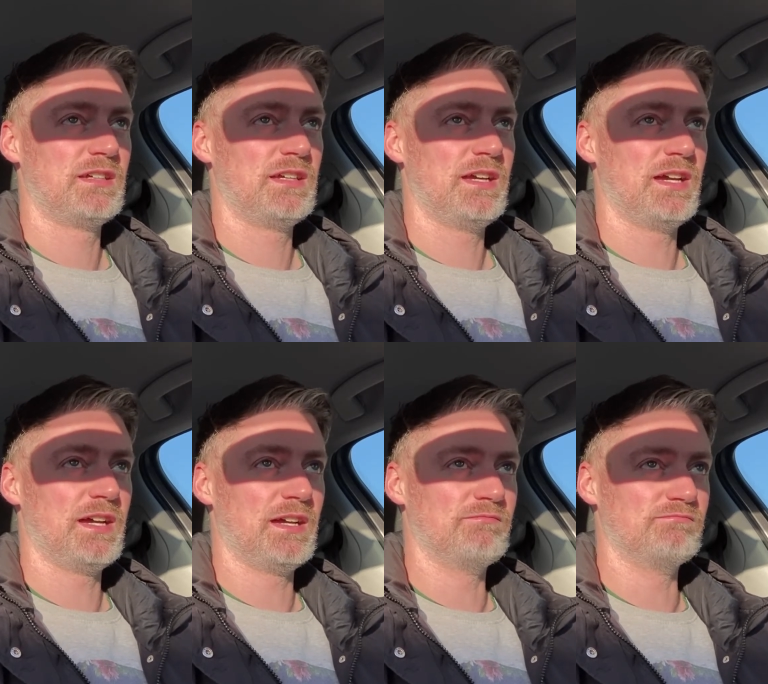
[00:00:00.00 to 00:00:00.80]

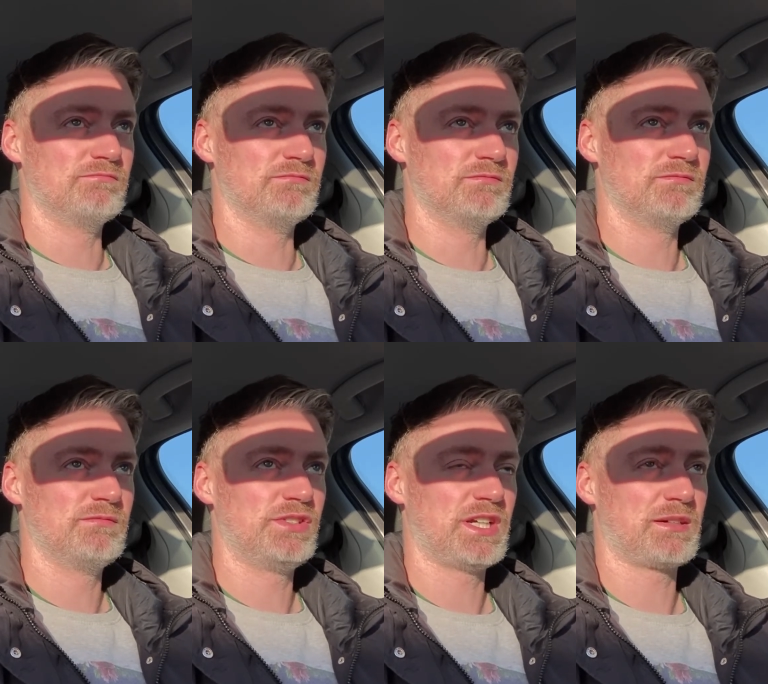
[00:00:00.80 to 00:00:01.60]

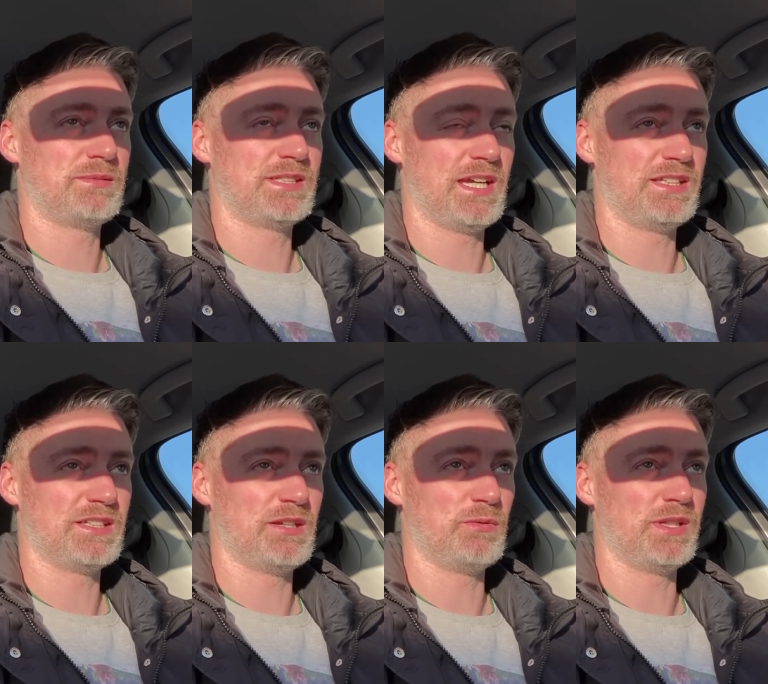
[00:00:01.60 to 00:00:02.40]
jack
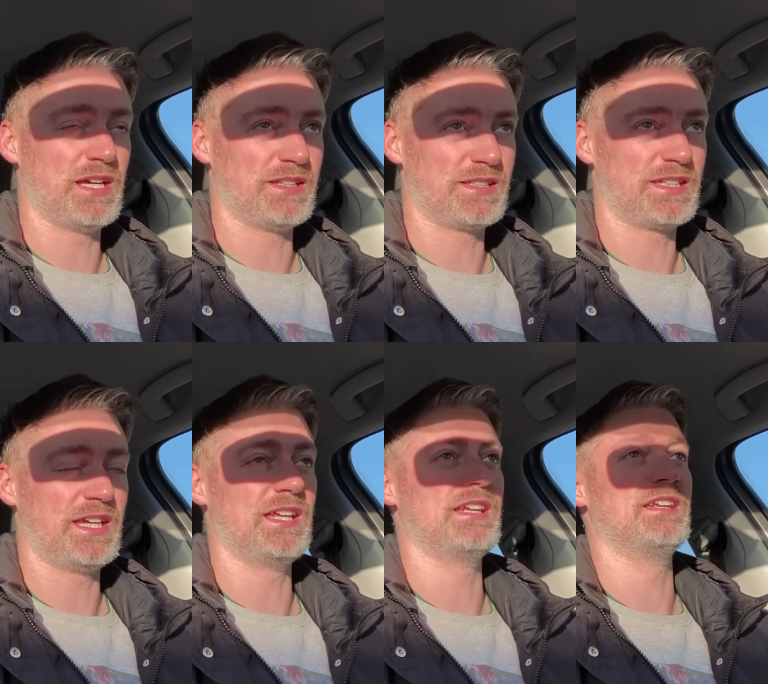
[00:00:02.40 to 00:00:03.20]
potato without the
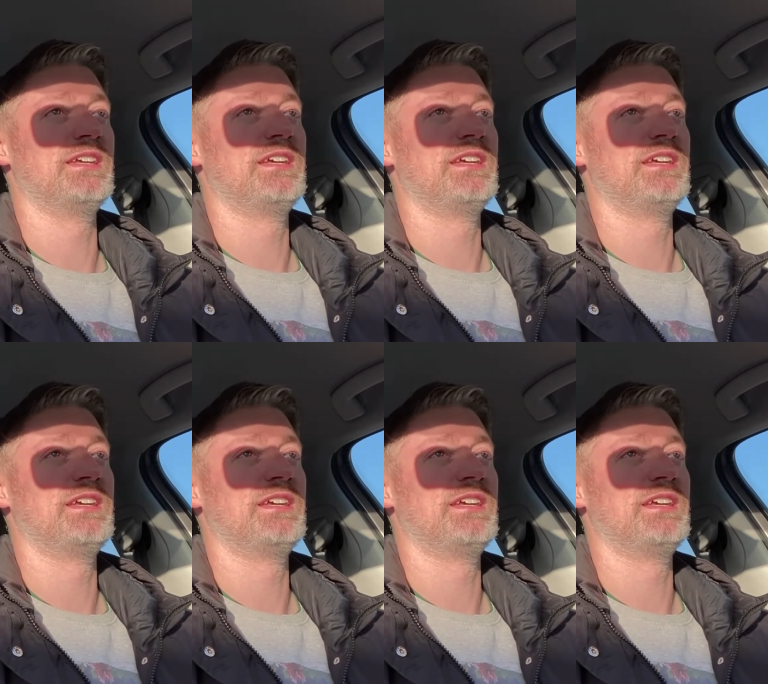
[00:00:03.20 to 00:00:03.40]
skin,